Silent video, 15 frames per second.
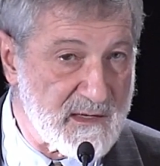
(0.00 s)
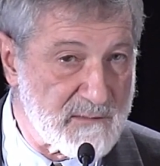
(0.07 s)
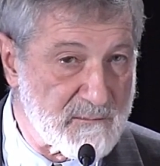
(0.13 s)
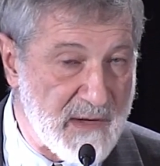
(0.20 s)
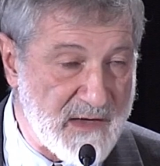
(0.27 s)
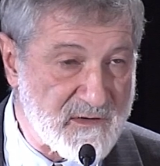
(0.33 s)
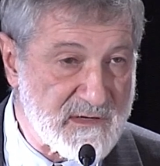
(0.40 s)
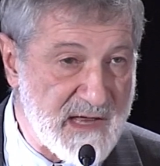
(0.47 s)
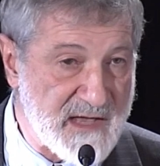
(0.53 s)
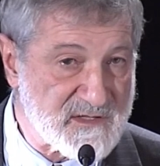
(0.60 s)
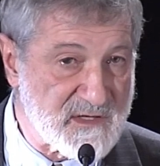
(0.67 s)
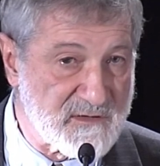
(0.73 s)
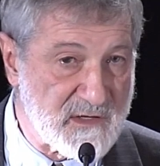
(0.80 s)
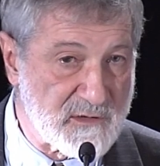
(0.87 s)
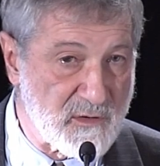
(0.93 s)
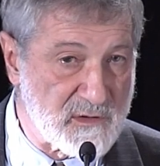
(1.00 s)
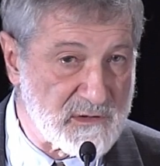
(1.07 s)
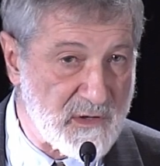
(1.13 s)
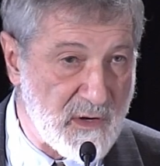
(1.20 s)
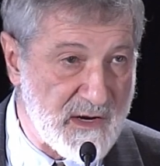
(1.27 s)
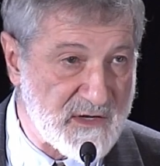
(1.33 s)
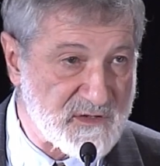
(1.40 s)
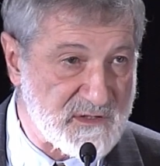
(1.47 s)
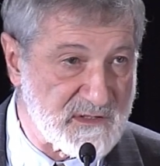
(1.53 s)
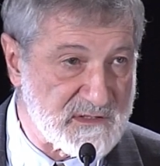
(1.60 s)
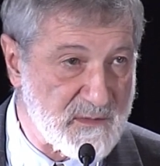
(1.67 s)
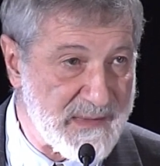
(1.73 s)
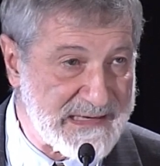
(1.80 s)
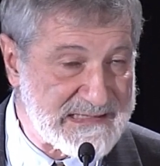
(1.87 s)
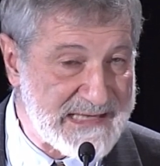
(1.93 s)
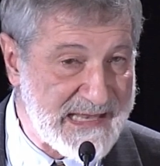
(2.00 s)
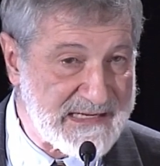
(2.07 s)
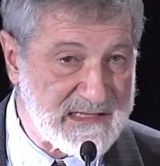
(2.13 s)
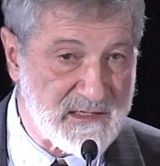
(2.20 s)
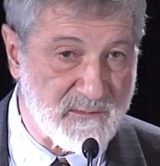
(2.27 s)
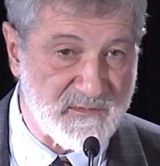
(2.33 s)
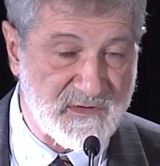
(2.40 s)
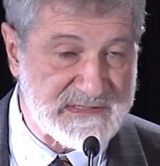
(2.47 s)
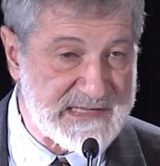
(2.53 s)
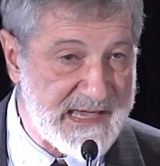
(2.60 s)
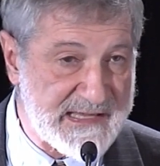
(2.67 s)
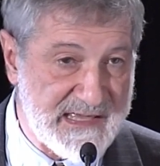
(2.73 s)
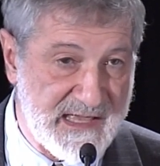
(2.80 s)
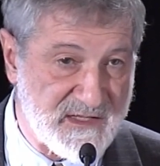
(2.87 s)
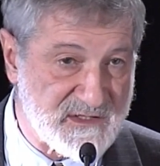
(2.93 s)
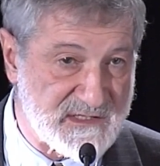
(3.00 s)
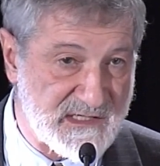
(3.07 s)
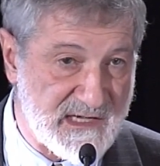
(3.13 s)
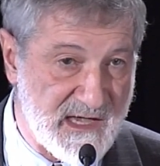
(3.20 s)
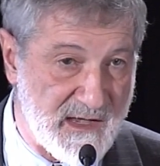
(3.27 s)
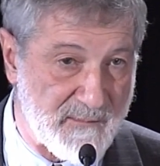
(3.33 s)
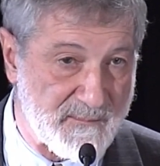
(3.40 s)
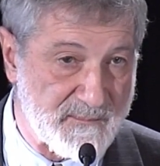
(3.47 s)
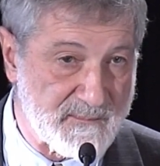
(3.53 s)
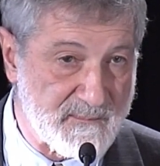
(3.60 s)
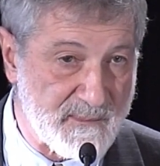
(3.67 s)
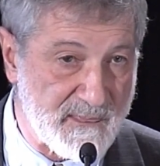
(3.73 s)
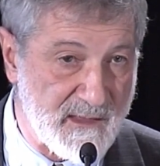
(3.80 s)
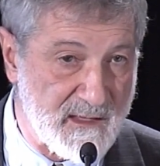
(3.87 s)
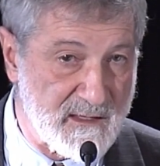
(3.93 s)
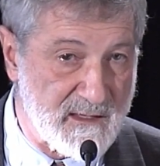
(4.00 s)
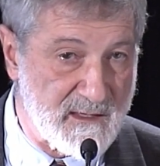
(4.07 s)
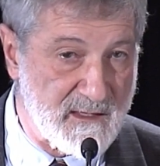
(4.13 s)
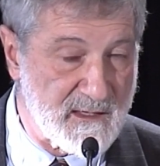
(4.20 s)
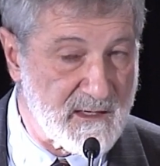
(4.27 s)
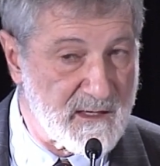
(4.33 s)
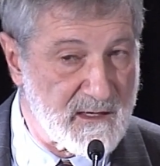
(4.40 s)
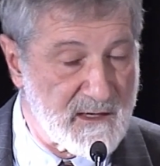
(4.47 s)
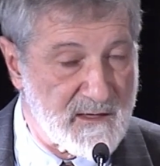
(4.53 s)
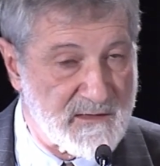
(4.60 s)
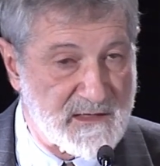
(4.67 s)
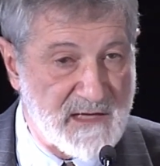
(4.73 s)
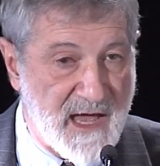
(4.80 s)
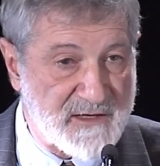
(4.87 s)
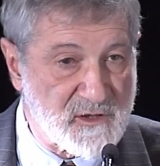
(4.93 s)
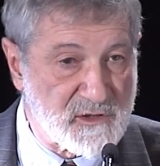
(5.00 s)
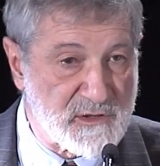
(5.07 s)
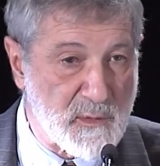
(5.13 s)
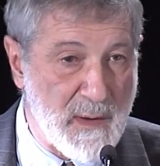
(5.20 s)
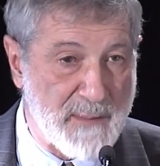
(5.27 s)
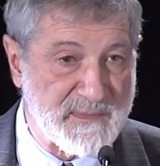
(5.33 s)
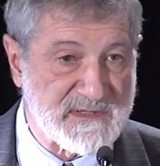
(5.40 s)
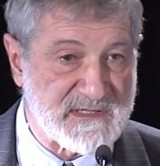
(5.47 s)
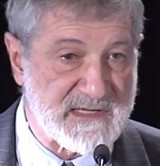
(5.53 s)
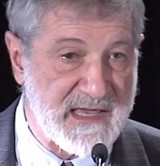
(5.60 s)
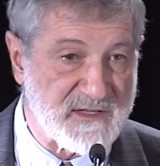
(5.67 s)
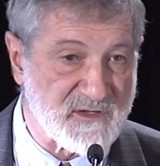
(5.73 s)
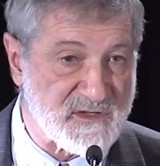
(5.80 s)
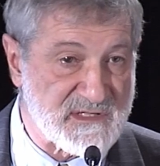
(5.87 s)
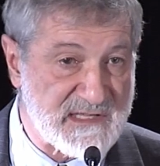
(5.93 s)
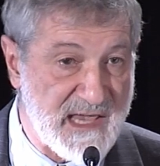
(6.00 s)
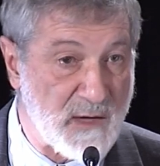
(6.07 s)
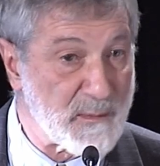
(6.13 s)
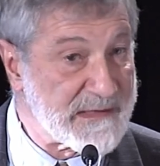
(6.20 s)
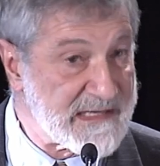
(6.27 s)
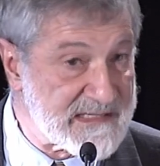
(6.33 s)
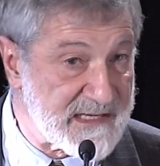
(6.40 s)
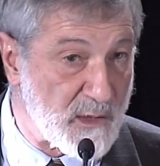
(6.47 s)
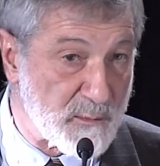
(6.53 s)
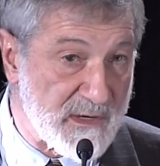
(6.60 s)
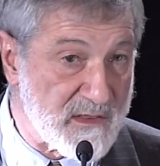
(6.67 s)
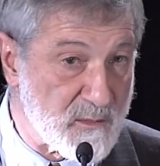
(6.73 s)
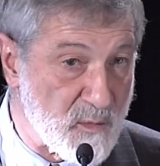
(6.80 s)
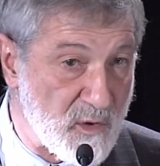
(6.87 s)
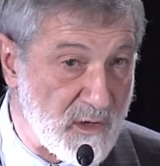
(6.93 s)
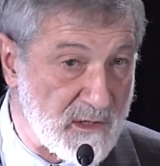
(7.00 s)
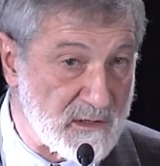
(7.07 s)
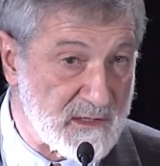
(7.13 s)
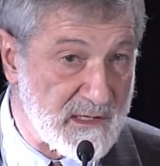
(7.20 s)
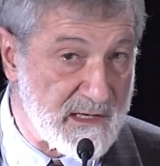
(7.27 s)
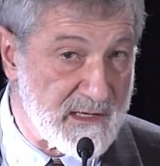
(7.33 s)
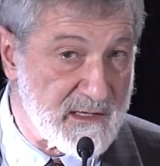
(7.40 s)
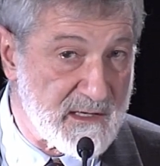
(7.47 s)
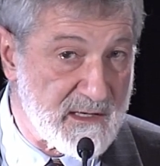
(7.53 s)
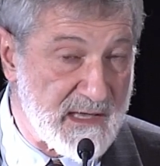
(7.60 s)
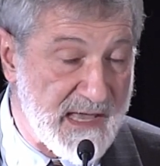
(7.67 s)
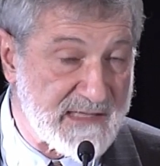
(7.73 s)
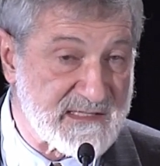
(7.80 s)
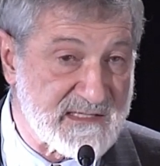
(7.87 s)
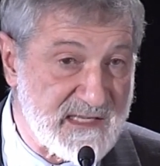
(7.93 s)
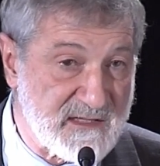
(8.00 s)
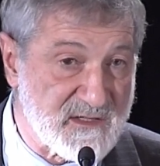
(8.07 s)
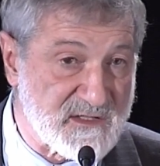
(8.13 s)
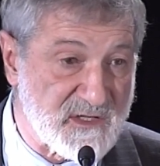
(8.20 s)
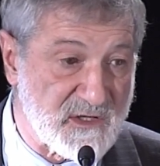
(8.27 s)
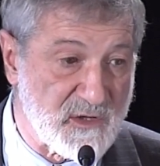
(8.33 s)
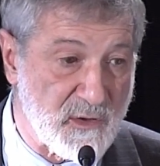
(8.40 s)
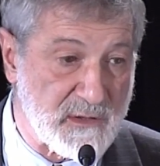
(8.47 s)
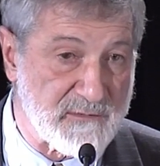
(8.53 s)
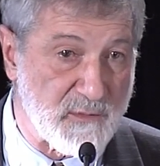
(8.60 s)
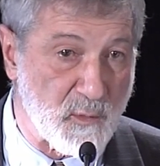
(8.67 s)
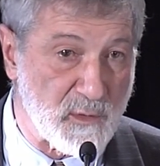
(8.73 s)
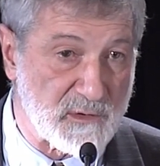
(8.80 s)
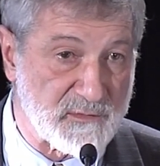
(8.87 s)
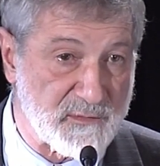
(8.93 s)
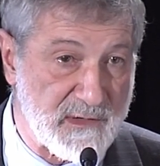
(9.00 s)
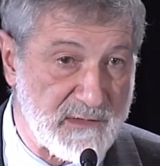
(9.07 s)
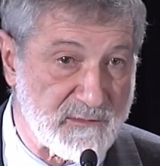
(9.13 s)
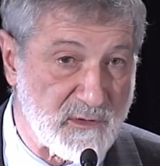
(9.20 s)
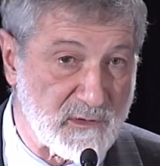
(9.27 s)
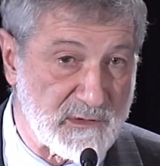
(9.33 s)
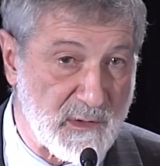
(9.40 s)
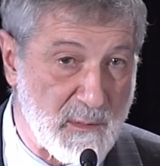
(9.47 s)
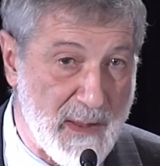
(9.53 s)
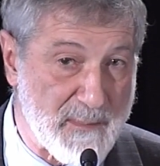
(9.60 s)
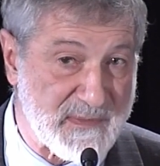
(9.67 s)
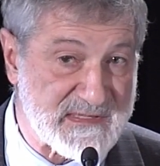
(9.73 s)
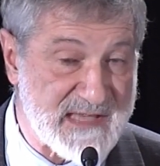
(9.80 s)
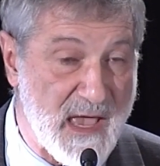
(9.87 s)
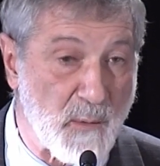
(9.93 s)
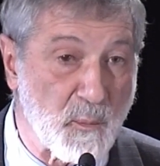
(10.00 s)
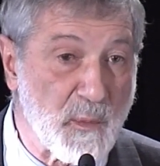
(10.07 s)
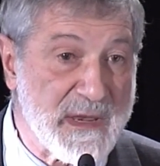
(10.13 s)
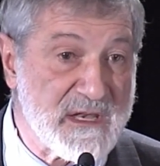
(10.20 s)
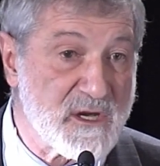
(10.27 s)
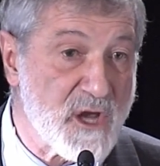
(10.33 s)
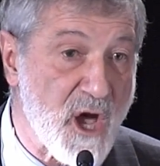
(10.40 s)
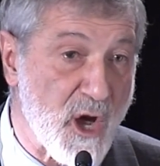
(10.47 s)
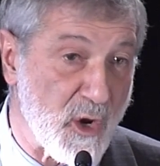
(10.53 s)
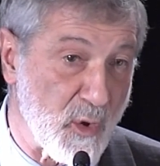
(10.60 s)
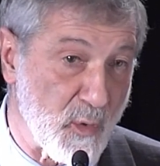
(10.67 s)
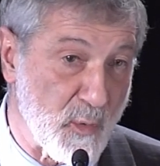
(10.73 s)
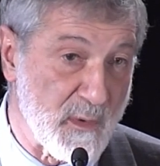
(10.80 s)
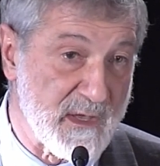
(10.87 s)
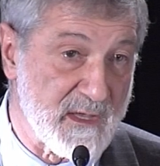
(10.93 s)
modernizing their nuclear arsenals and maintaining them for decades to come. The non nuclear weapon states are saying we need to get rid of them all and seek the security of a world free of nuclear weapons. And we know